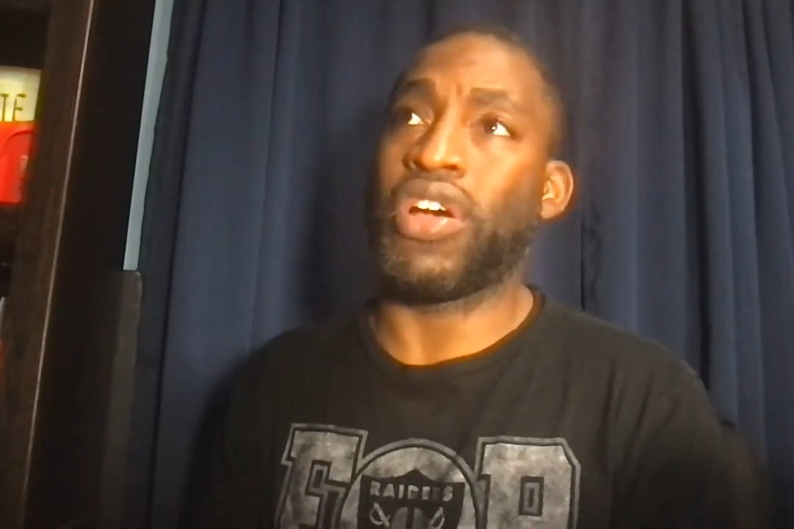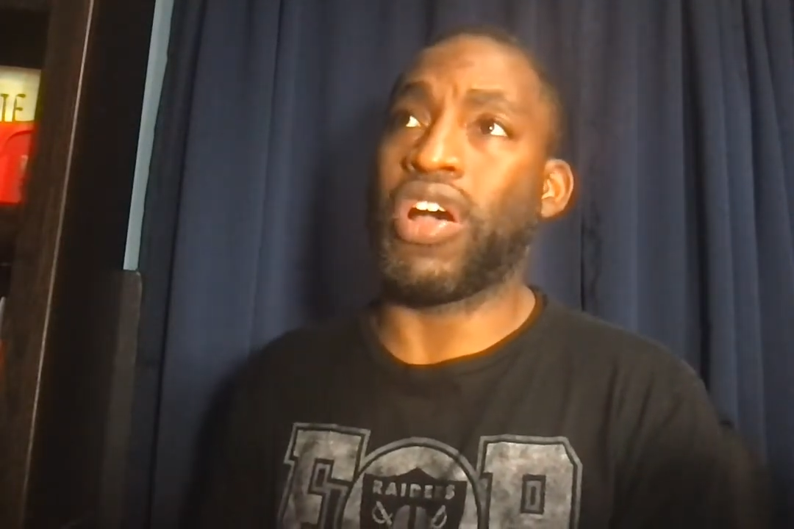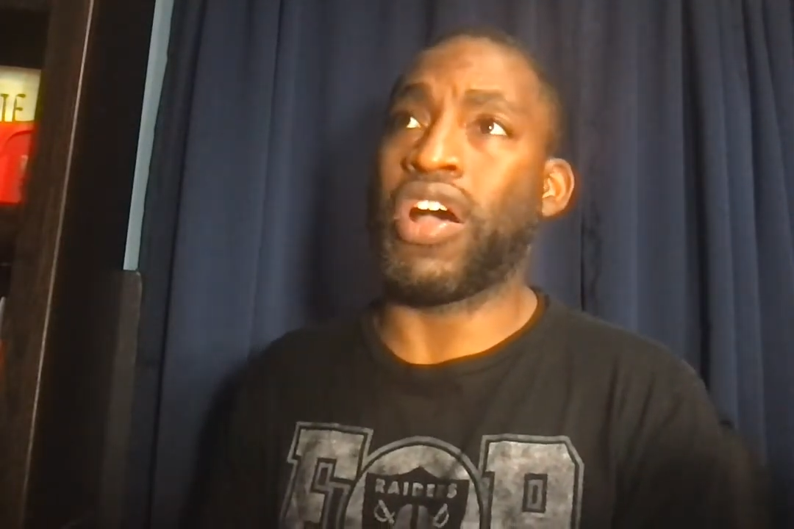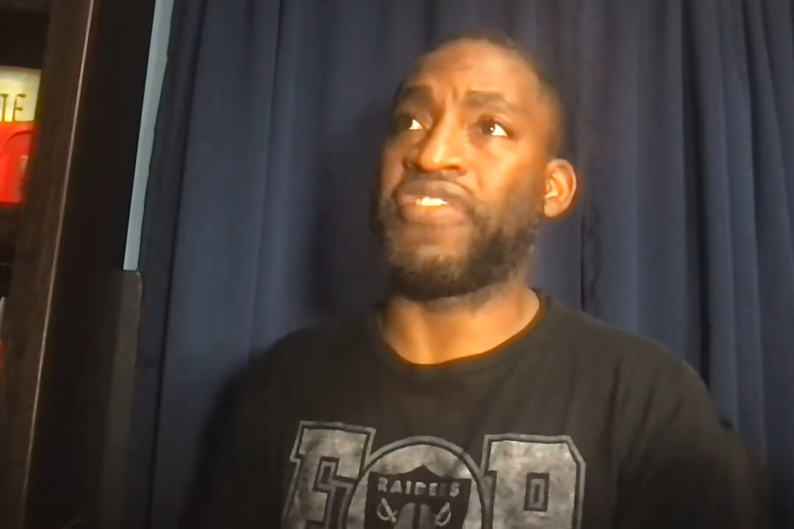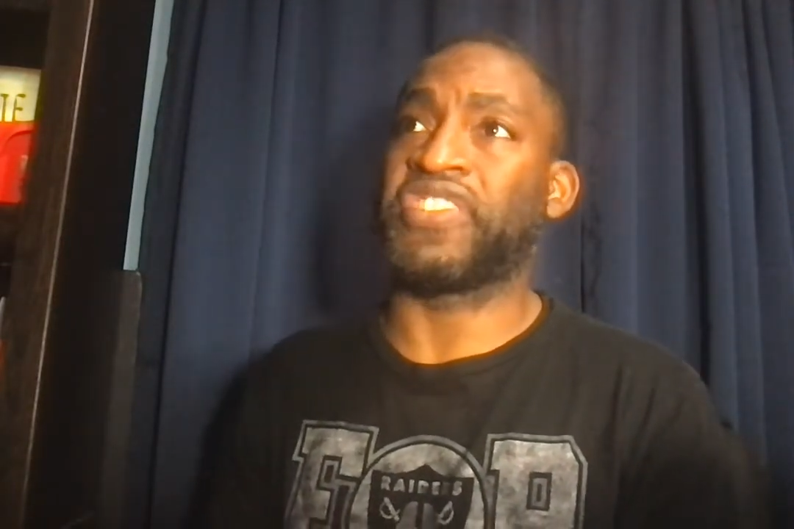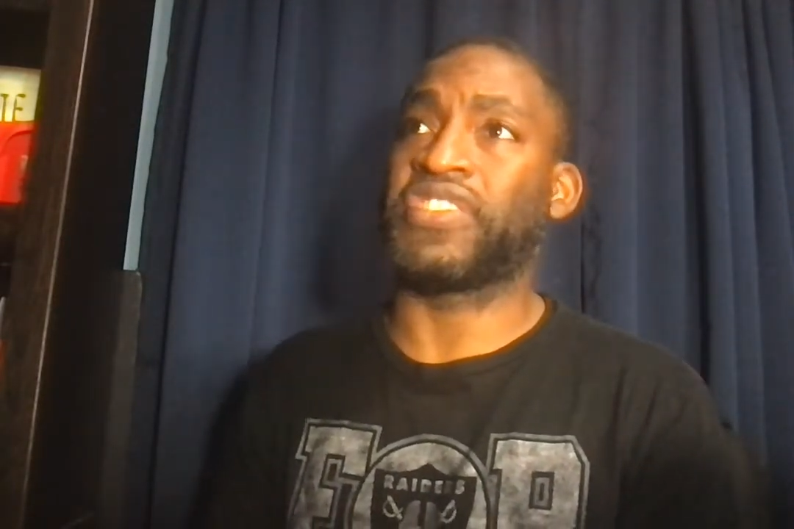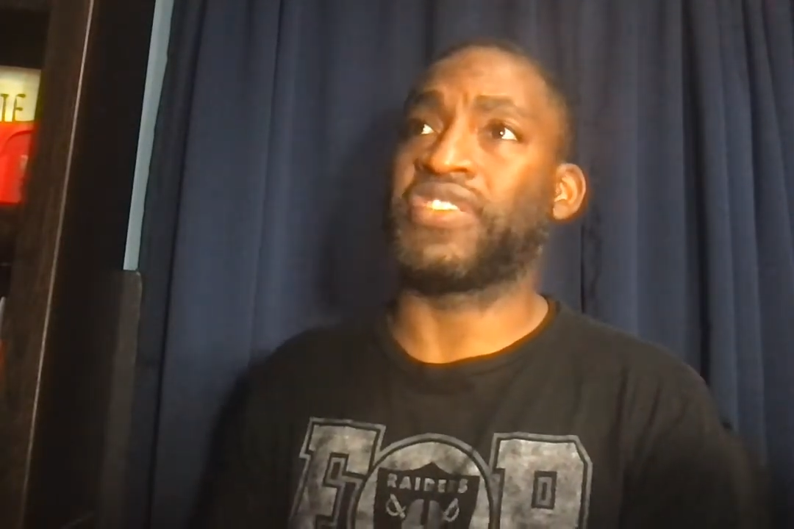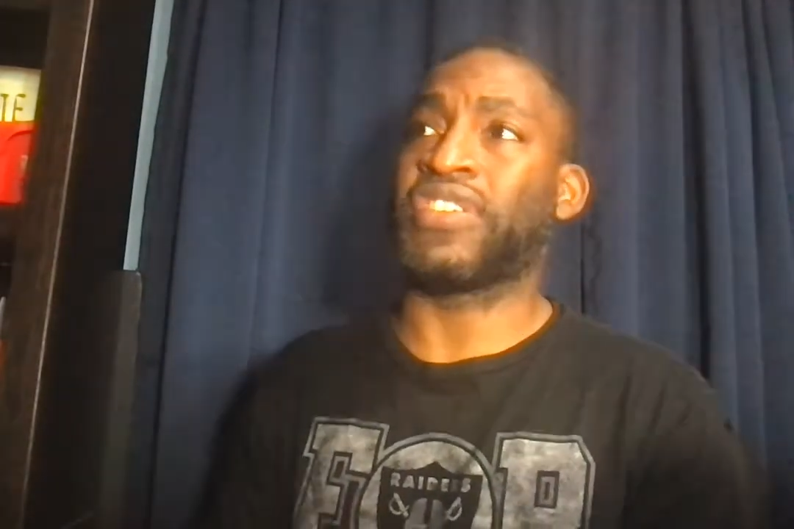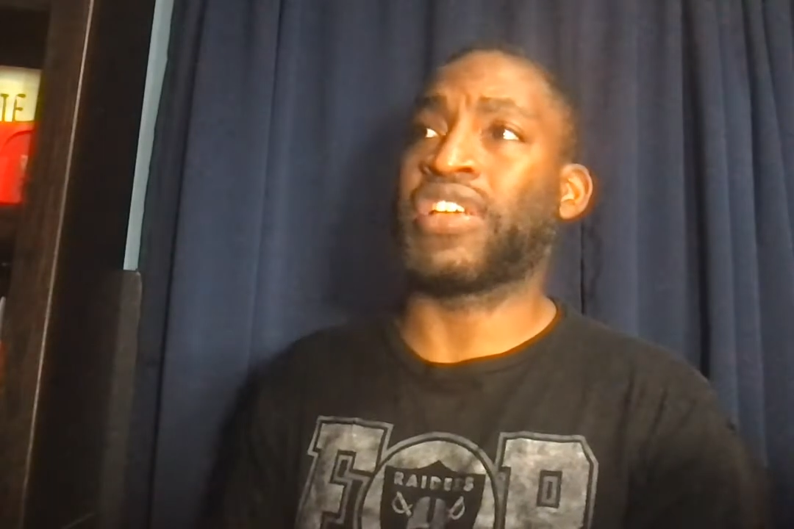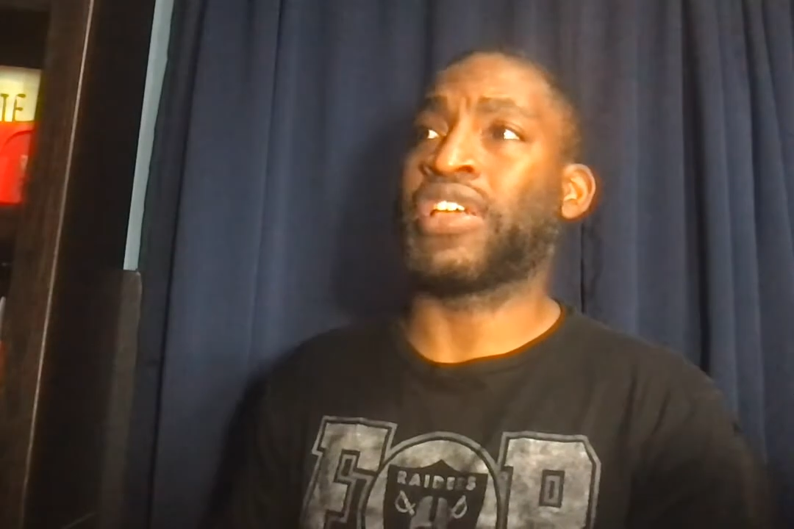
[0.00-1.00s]

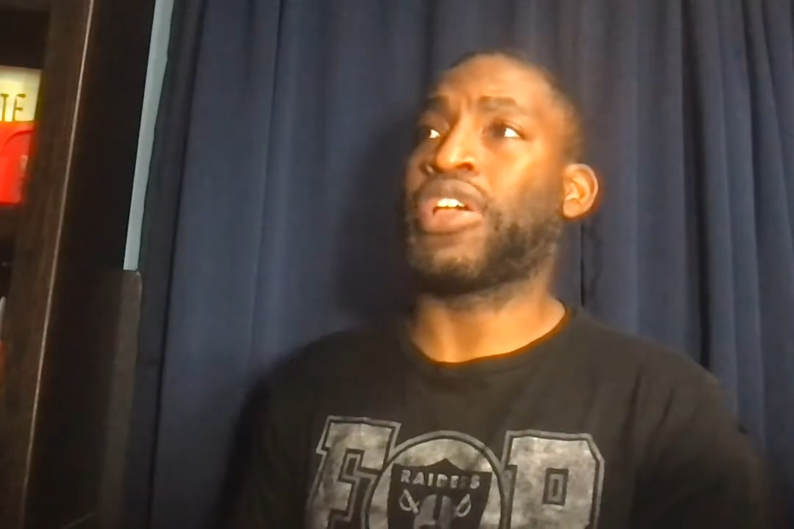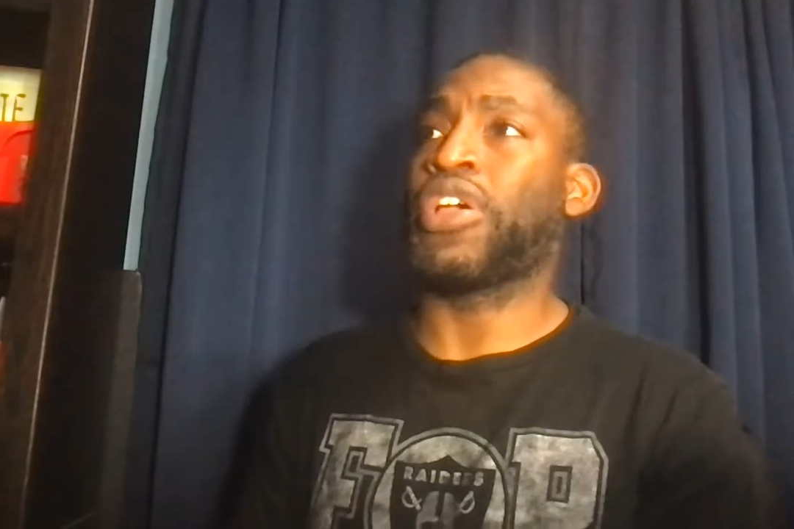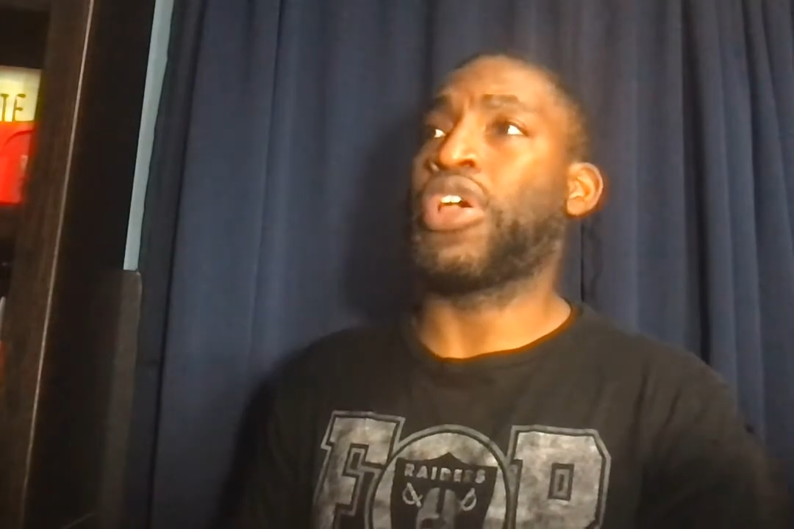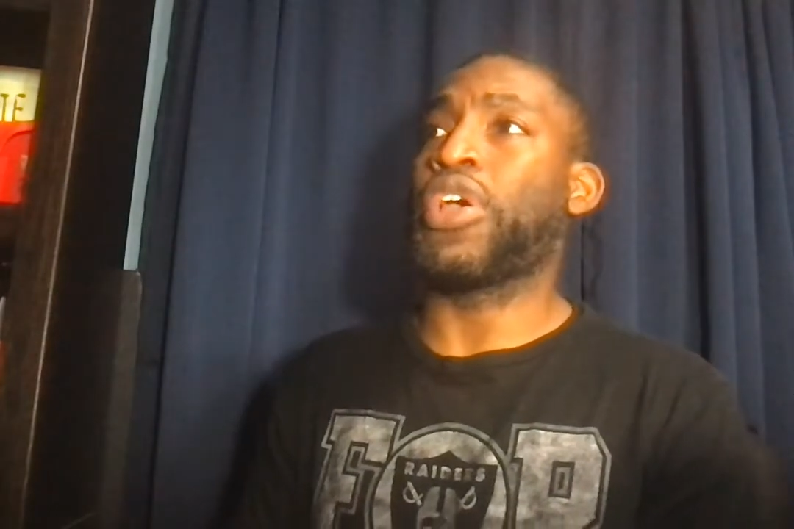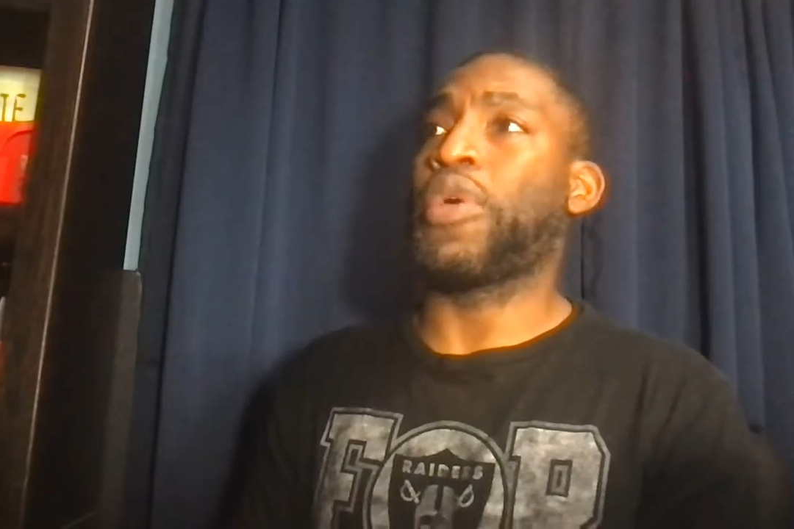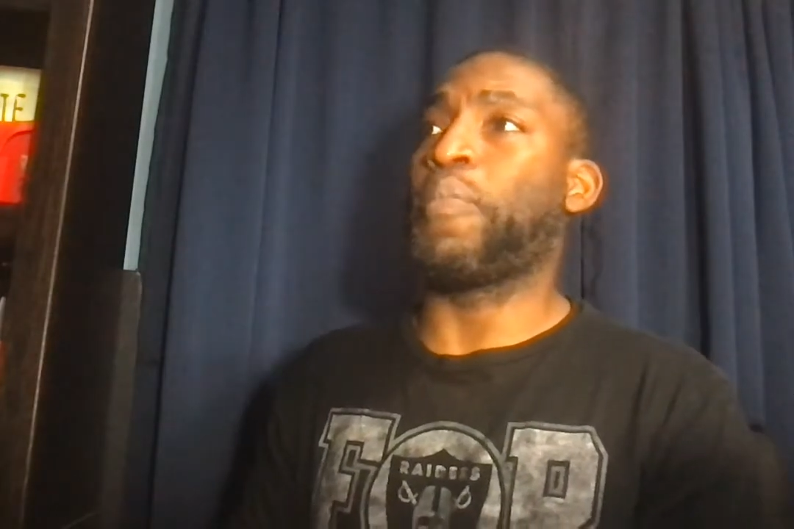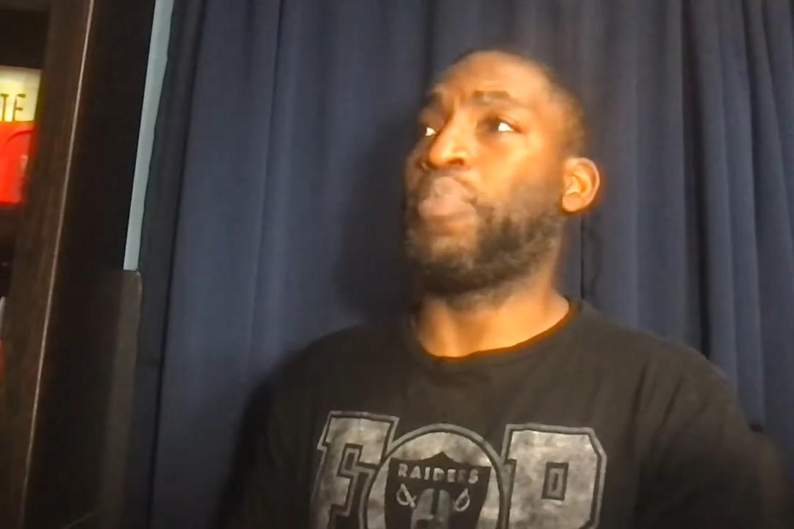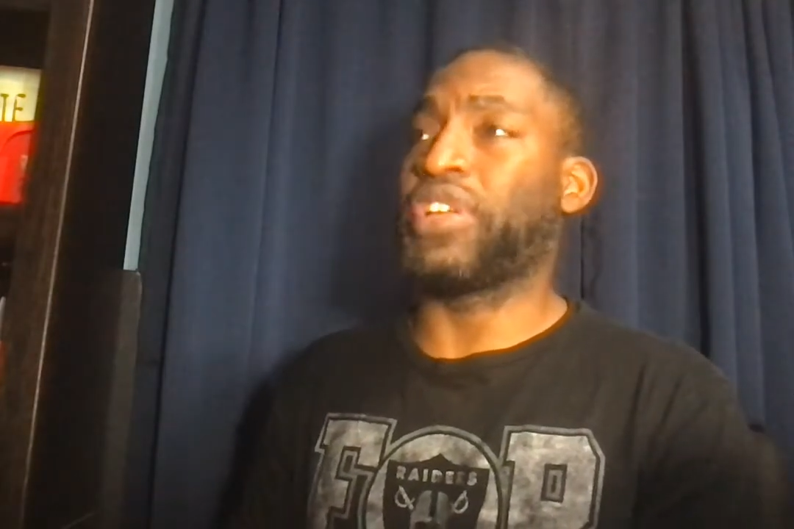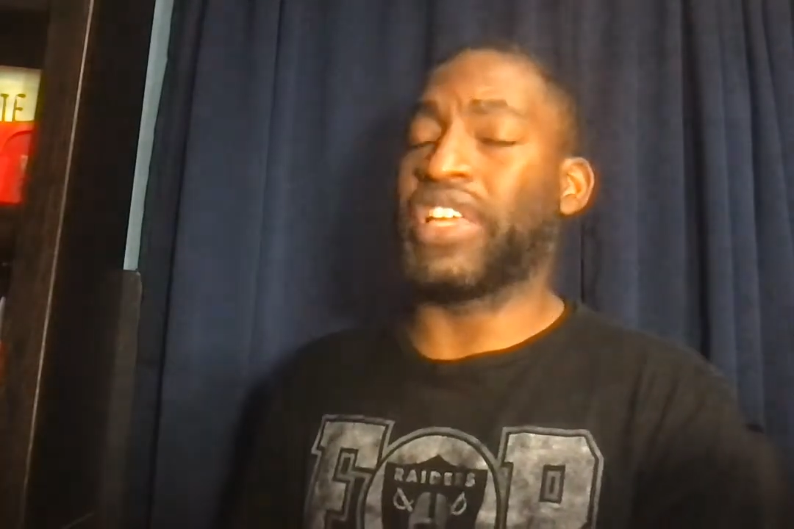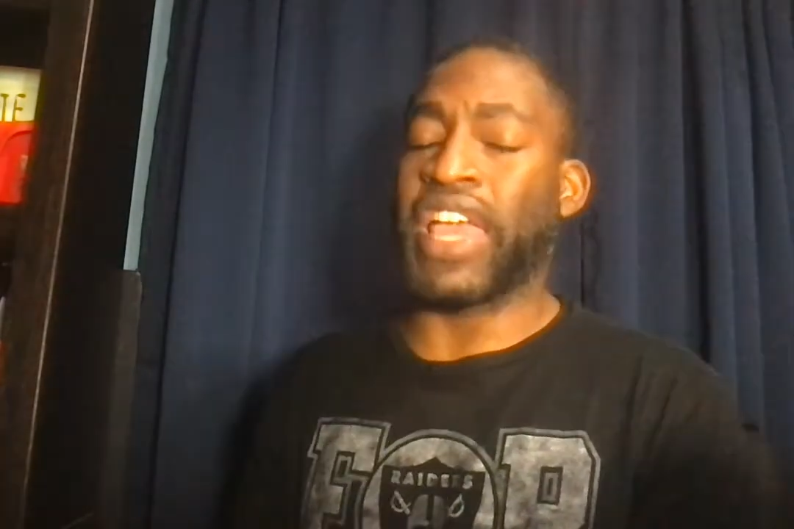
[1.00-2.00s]
obviously.
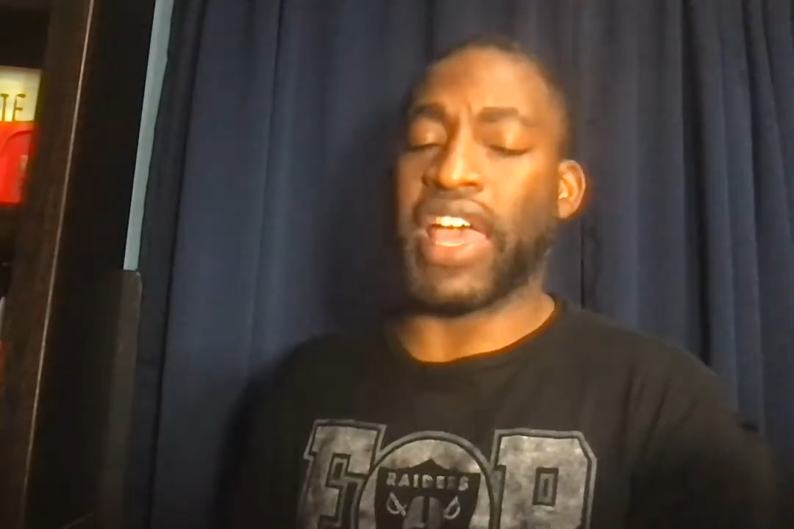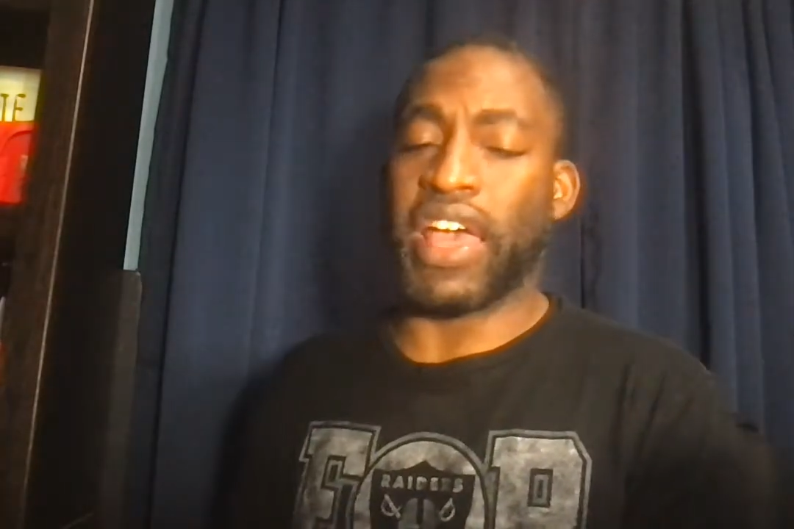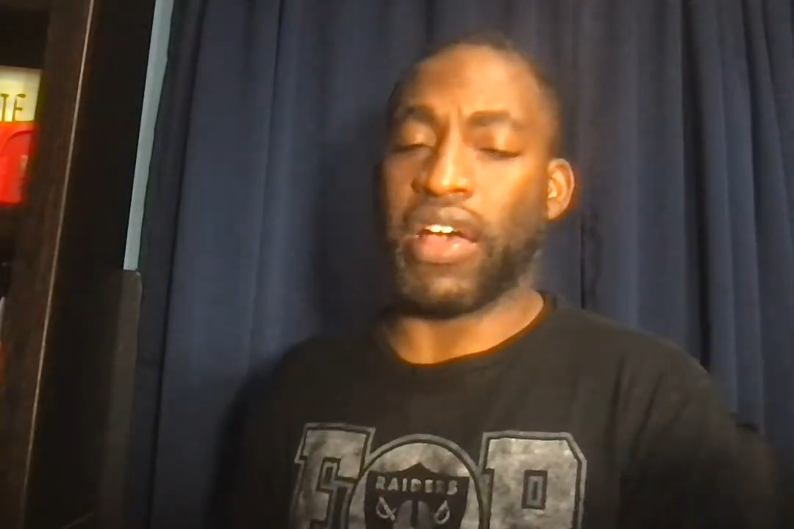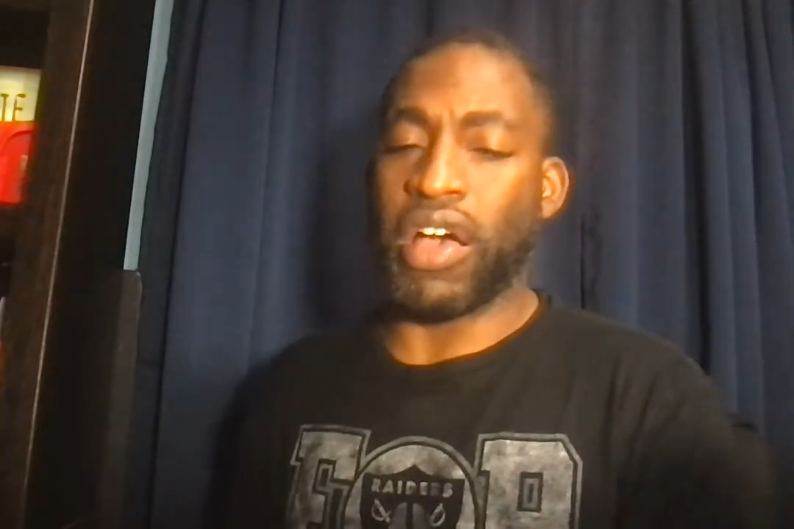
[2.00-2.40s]
But yeah,